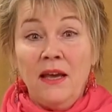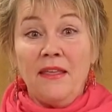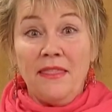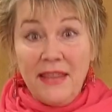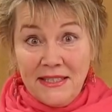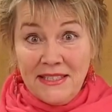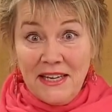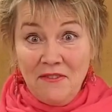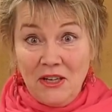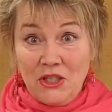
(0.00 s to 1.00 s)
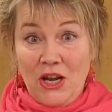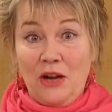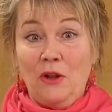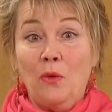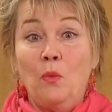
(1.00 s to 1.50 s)
This TV
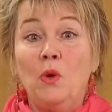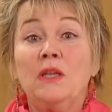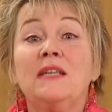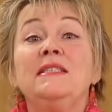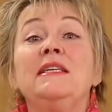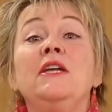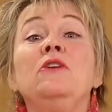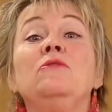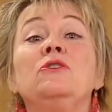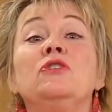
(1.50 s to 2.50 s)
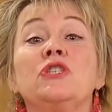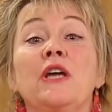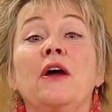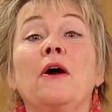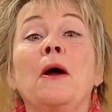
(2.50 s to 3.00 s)
channel will continue to
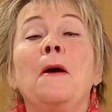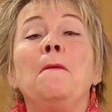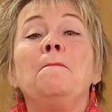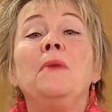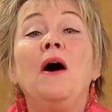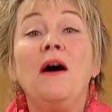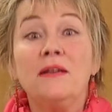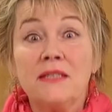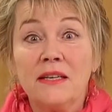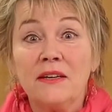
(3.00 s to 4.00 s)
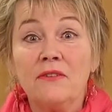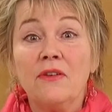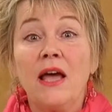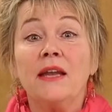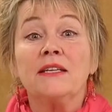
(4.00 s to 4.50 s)
share positive
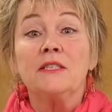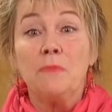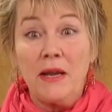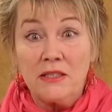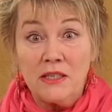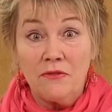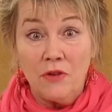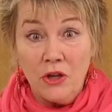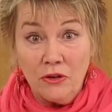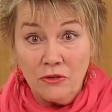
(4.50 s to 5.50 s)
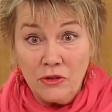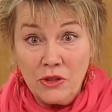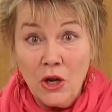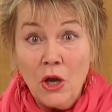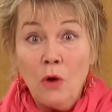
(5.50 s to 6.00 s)
and expansive news,